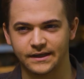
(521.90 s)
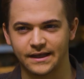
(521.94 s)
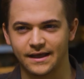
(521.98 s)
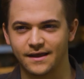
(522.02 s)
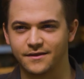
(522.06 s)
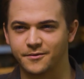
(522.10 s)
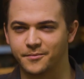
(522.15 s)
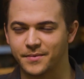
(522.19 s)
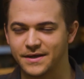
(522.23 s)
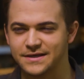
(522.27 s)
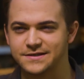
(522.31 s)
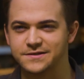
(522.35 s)

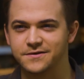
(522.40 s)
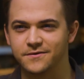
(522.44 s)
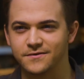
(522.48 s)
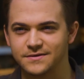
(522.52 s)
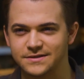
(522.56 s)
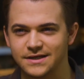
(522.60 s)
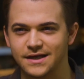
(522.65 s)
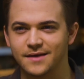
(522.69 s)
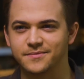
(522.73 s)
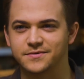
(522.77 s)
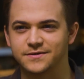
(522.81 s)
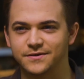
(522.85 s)
the best
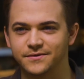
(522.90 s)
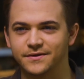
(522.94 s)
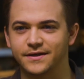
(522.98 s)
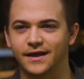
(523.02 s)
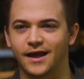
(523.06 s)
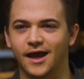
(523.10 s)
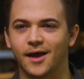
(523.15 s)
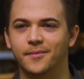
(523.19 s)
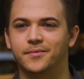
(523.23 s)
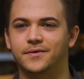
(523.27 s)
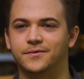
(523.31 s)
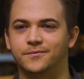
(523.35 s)
songs absolutely
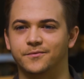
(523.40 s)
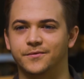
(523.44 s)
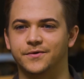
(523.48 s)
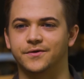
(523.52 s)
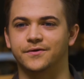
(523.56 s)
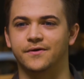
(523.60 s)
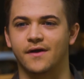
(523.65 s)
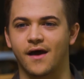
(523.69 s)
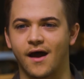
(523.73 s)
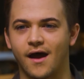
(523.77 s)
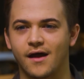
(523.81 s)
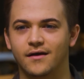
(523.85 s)
happen when
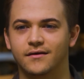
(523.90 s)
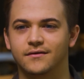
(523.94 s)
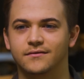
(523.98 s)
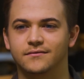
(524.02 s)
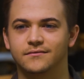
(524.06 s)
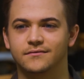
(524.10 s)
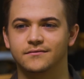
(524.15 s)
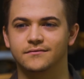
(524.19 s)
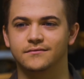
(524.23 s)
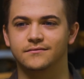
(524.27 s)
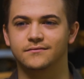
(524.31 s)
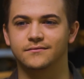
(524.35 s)
you're
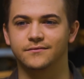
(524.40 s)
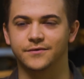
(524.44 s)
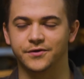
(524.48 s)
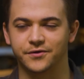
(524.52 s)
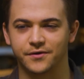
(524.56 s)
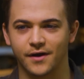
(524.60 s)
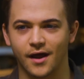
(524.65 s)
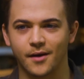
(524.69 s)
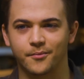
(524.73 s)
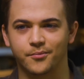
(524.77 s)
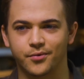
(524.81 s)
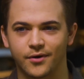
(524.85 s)

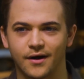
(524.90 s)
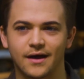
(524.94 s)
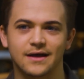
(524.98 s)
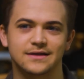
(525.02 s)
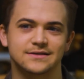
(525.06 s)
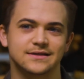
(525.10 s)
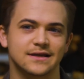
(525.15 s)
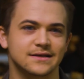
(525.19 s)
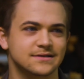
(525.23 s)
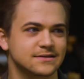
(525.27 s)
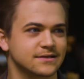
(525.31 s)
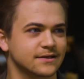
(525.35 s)
not
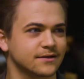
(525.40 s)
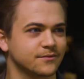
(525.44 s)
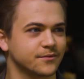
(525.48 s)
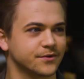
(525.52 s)
processing.